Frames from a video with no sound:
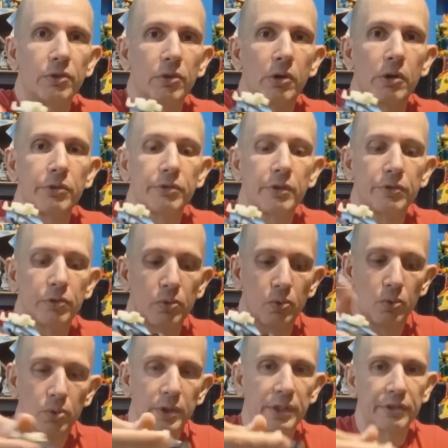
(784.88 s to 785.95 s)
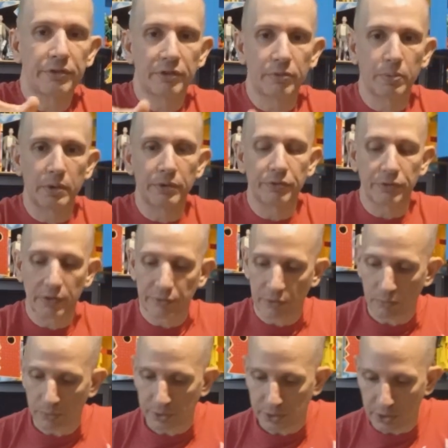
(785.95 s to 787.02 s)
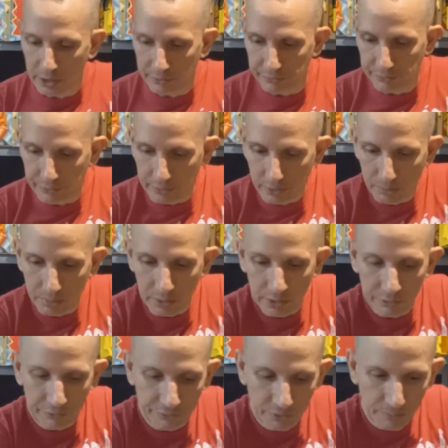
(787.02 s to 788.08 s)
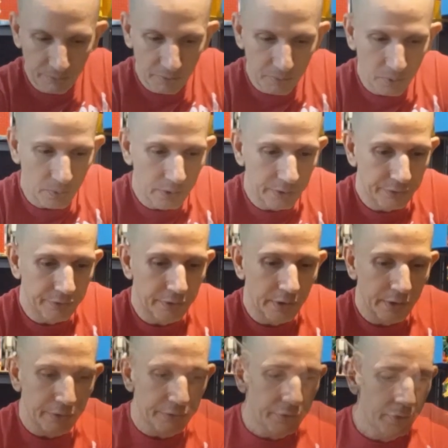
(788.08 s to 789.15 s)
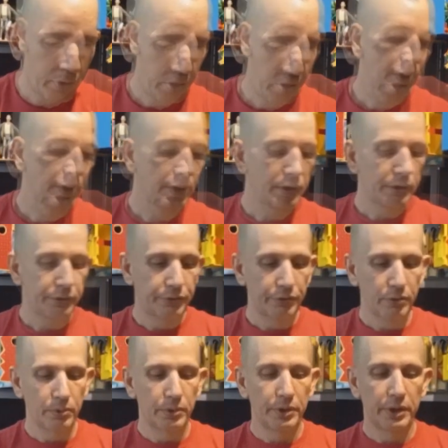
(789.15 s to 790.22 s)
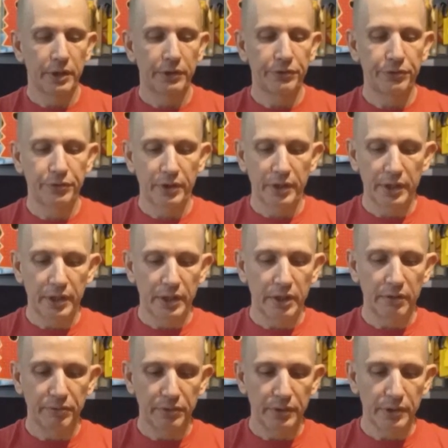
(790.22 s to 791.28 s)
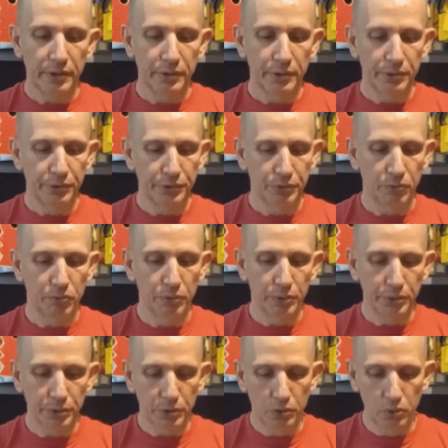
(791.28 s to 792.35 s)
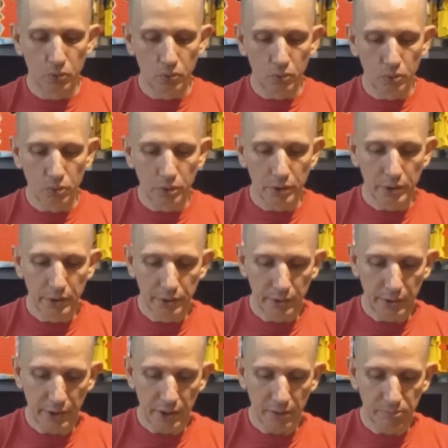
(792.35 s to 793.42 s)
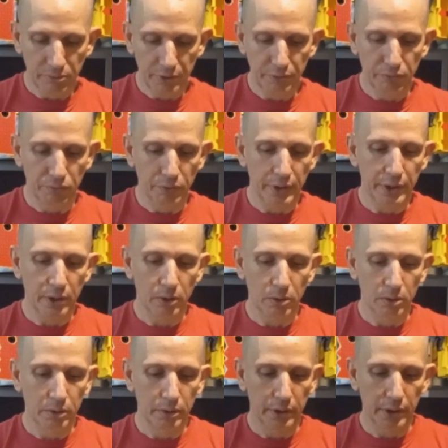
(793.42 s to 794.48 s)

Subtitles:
car. So that's cool. I guess that's what it says. I really can't see, but that seems to be what it says. All right, and so next I have this really cool, pretty rare